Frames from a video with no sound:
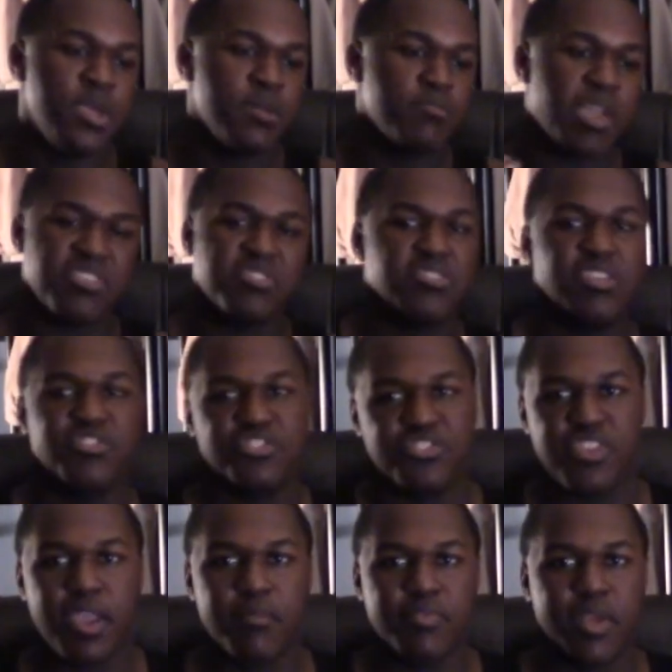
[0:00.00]
Basically teach the
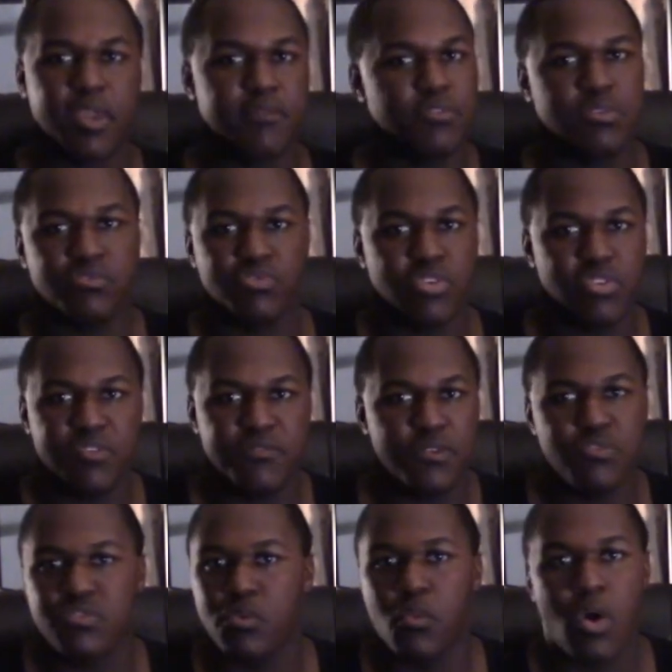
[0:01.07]
same thing. If you can
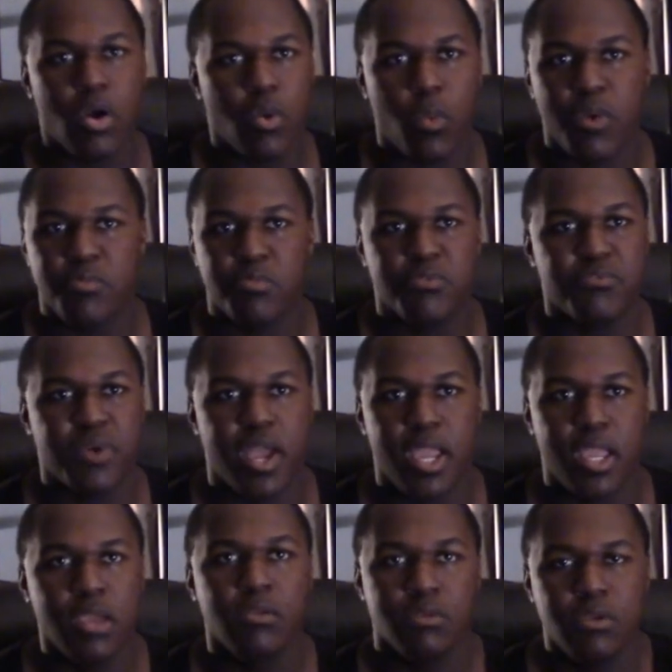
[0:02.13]
defuse it, walk away from a
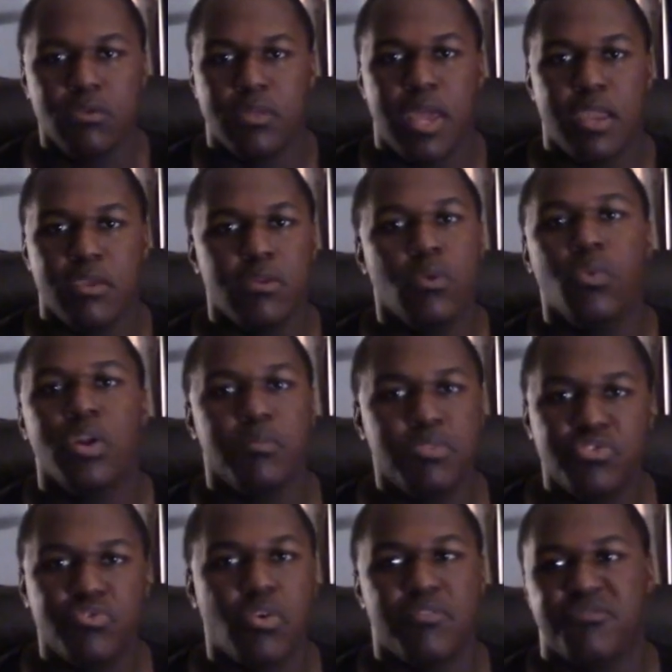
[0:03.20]
fight, do that. You don't want to be
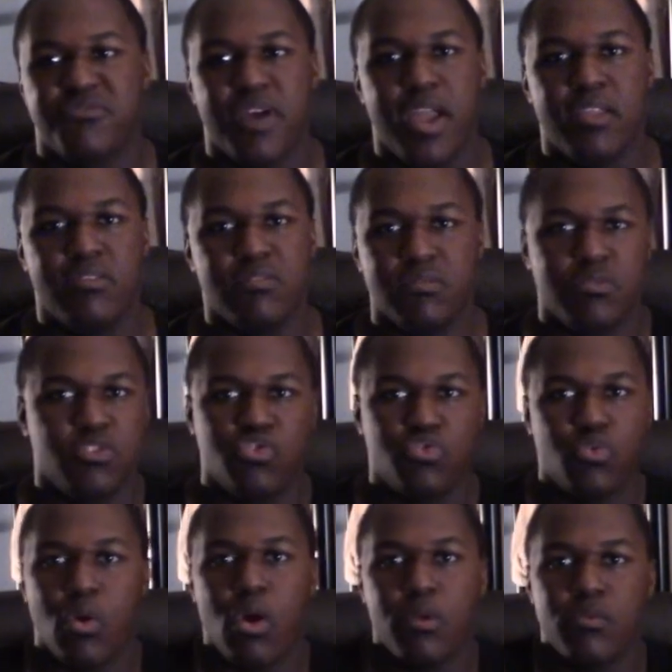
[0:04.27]
starting fights and just
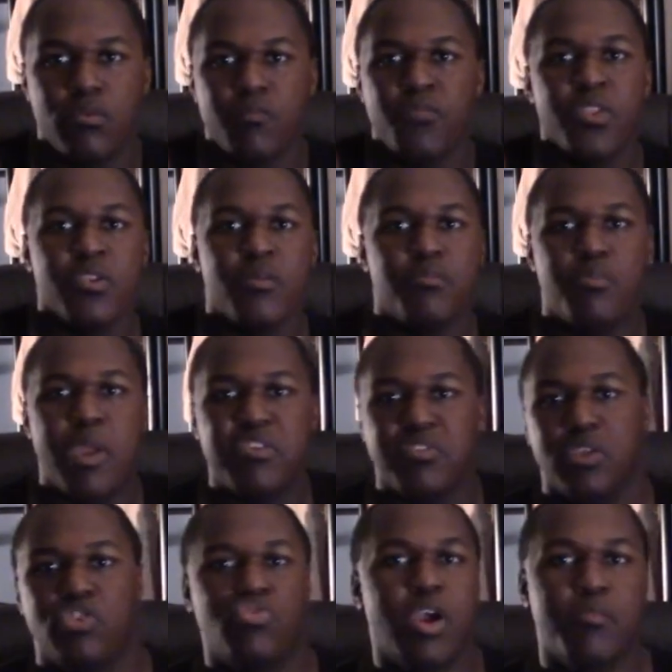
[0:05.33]
starting to
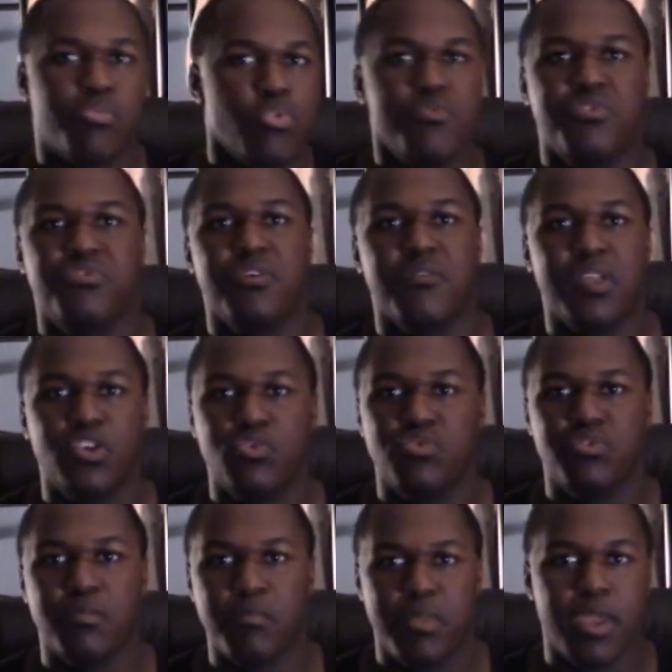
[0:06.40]
basically try to prove yourself like you
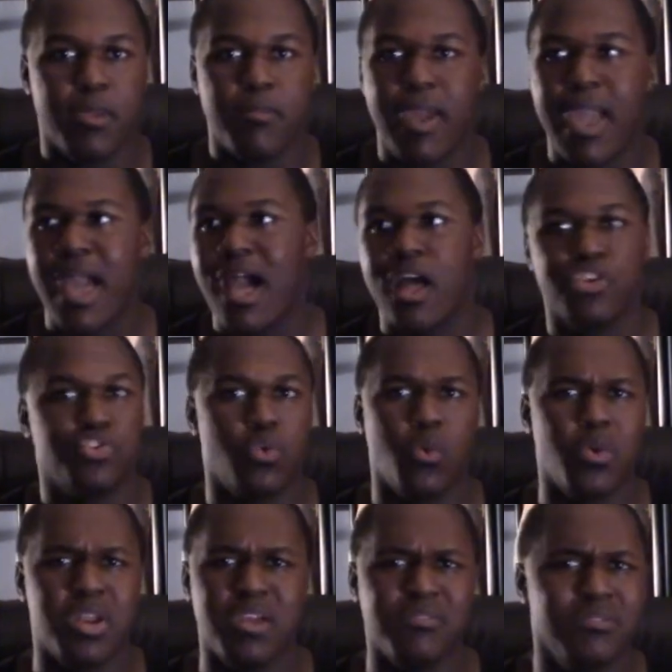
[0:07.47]
some big bad honcho or
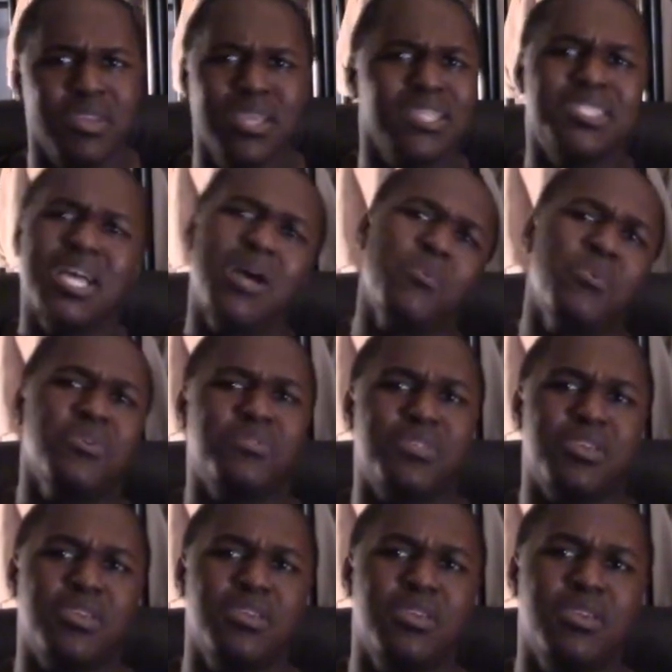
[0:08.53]
whatever. It's not worth
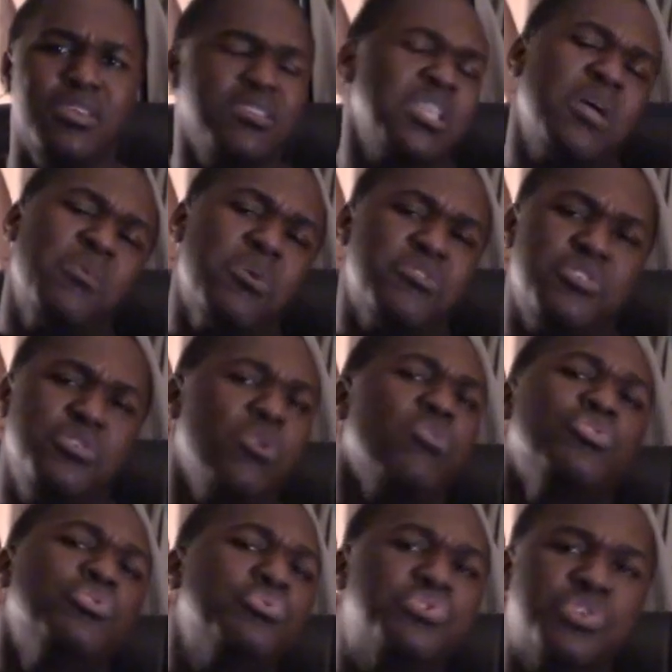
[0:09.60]
it. It's not worth it. You're
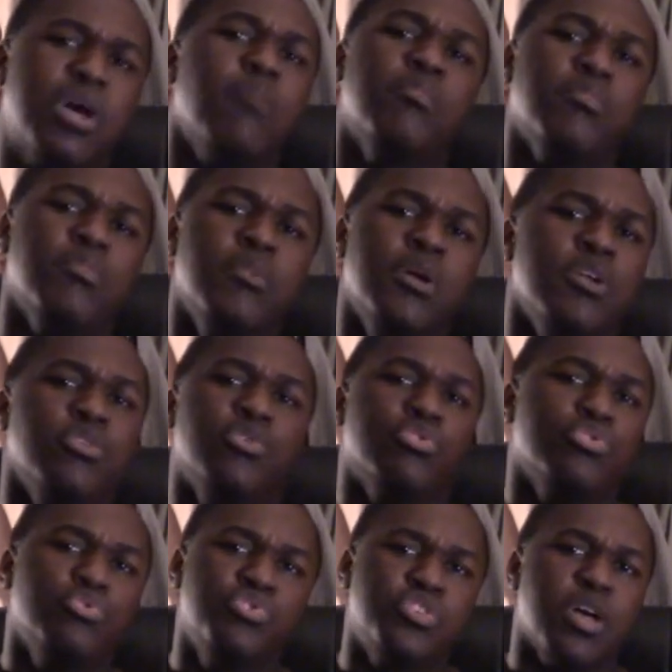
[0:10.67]
going to lose something. You're going
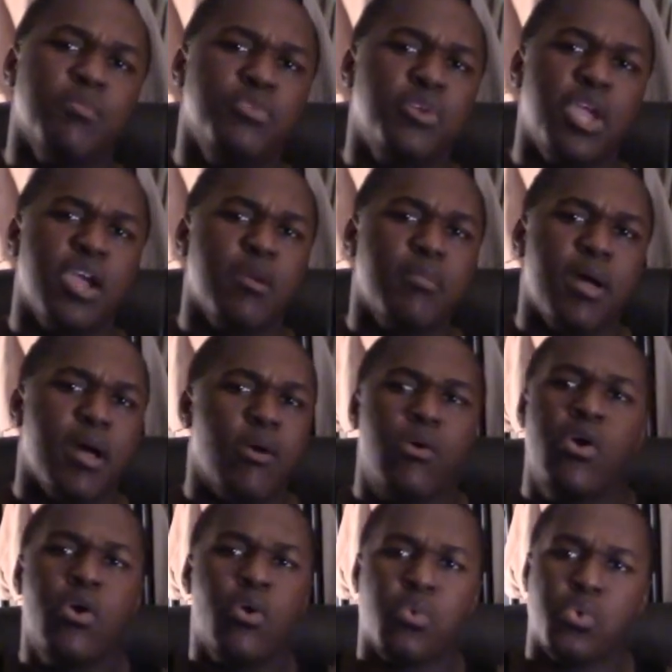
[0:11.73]
to lose something you care about,
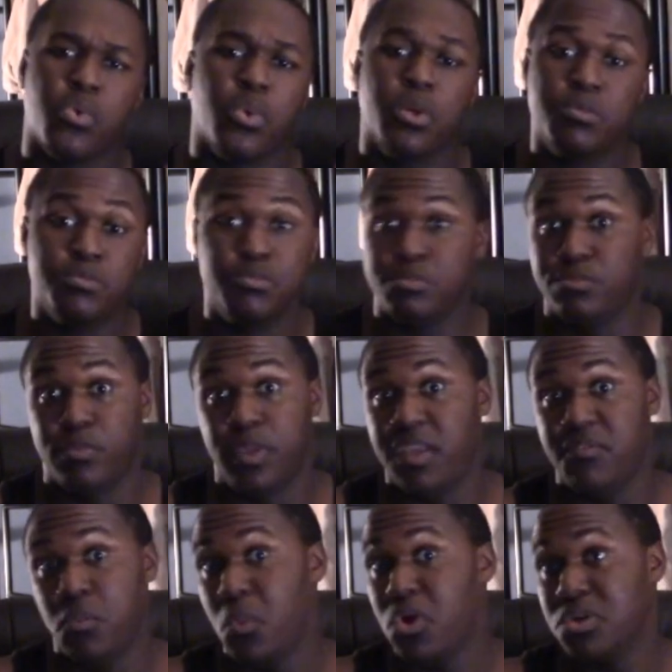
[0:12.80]
or
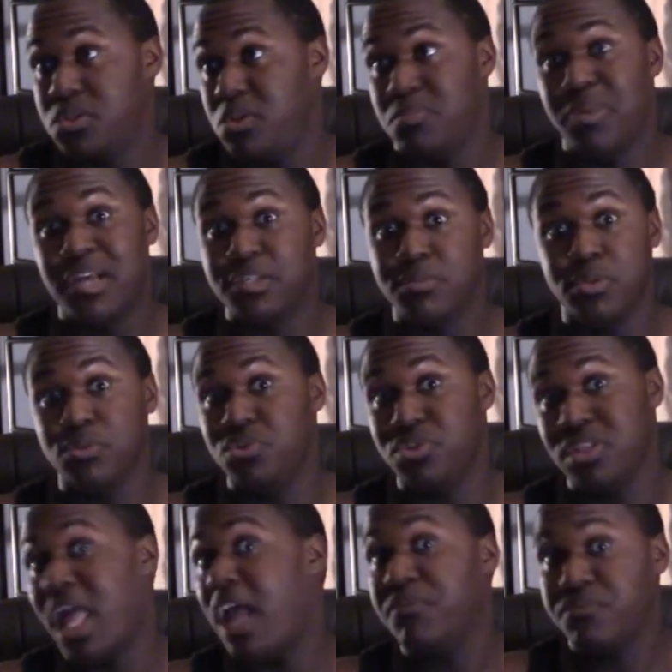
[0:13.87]
even worse, you could possibly lose
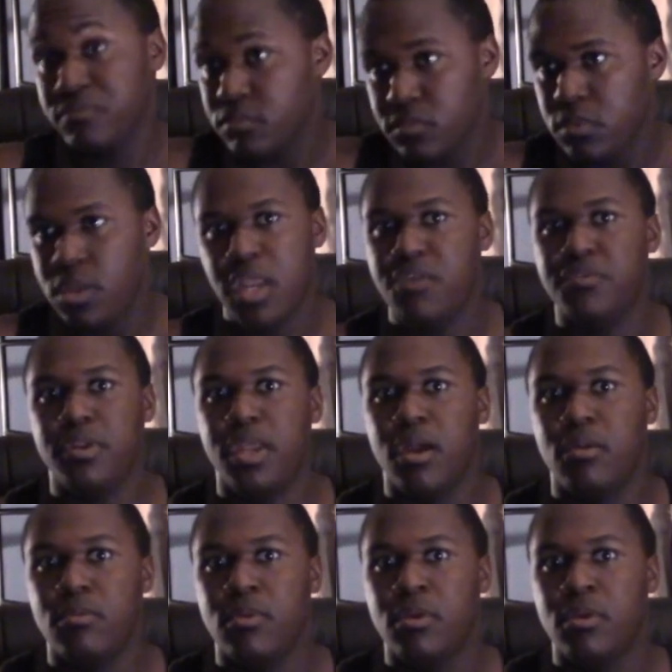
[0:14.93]
your life. You never know.